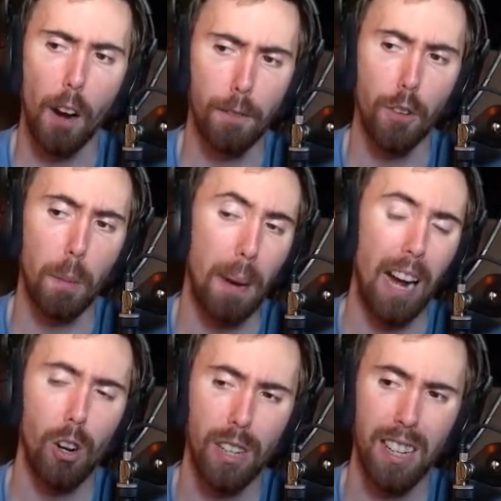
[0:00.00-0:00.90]
For the
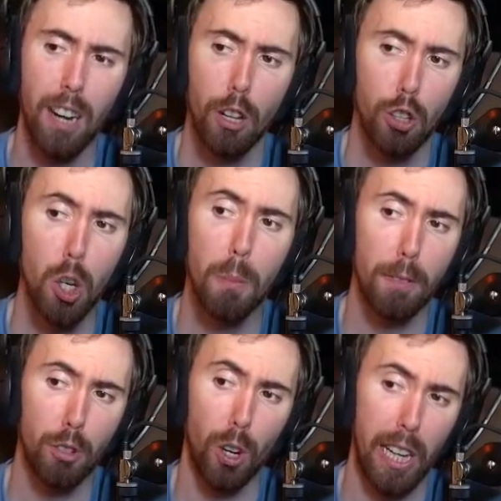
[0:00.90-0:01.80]
Paladin Tomb of
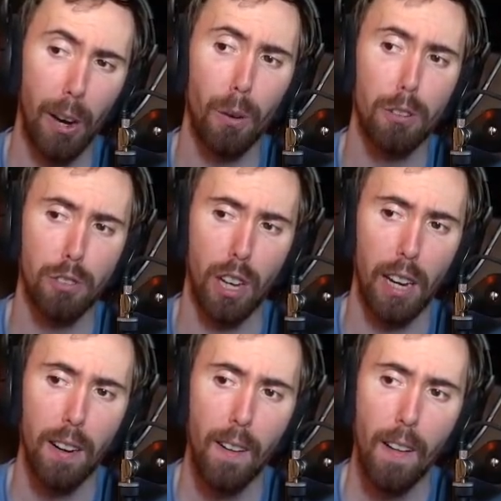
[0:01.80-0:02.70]
Sargeras
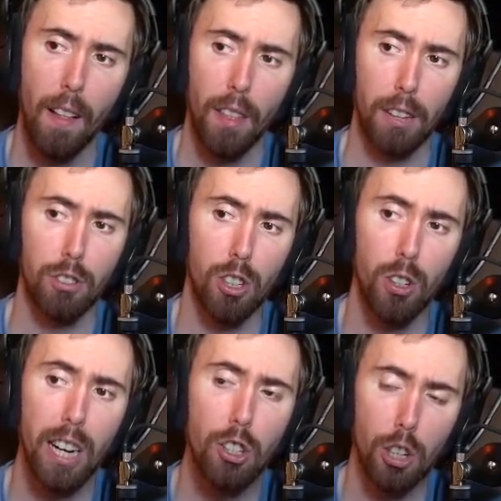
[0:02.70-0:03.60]
set. That's the
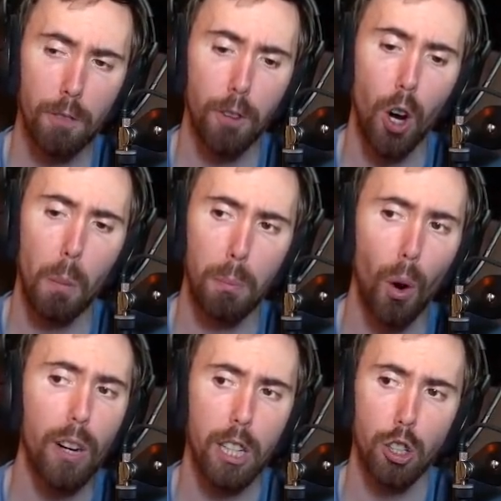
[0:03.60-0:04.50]
Legion Fall
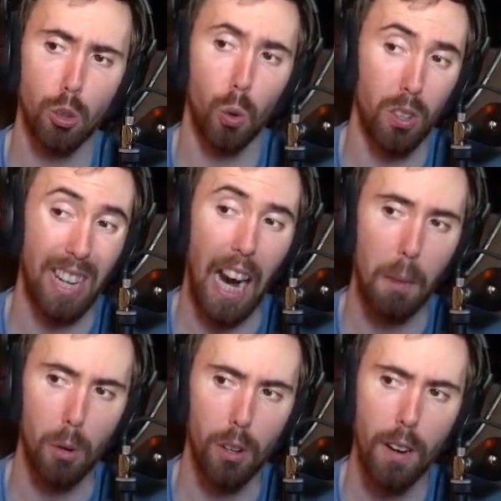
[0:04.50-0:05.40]
Broken Shore
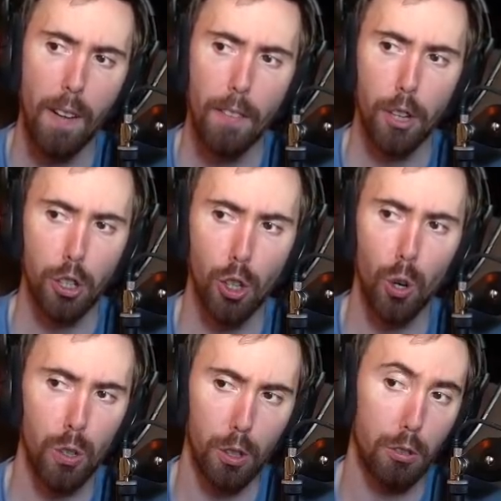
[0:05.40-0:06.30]
Tabard. The
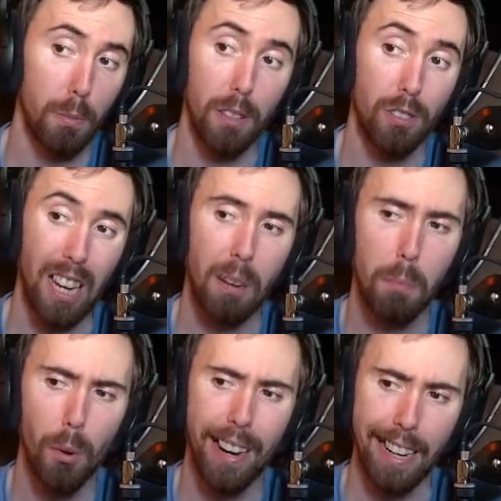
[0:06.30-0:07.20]
shoulders from the same
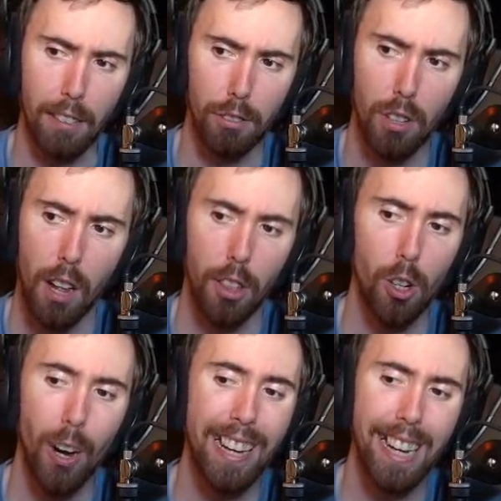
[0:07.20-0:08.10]
place. The
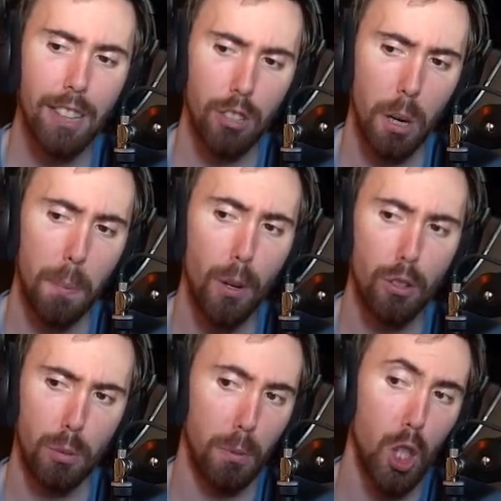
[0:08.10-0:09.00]
leggings and the
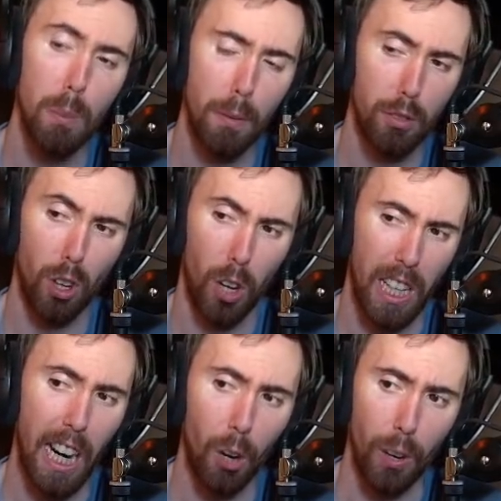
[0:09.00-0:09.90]
boots from Tomb of
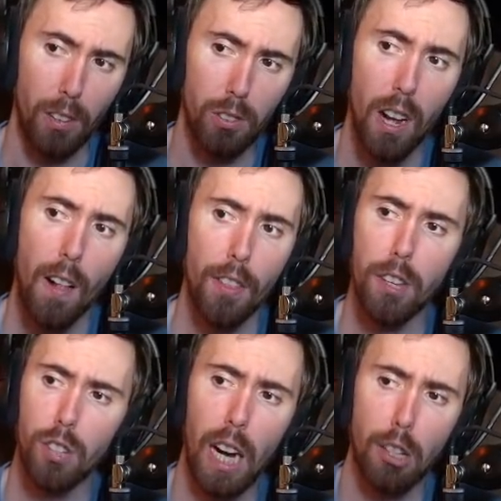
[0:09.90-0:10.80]
Sargeras.
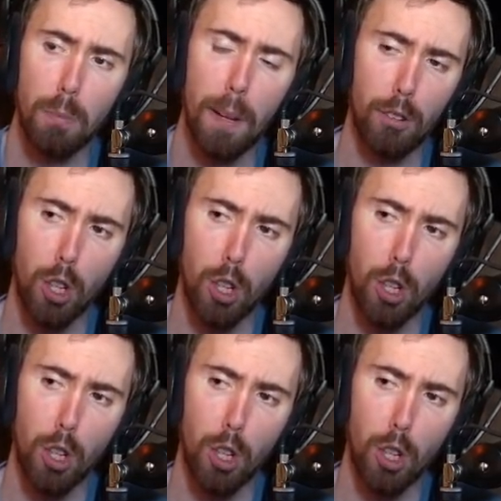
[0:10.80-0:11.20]
This guy spent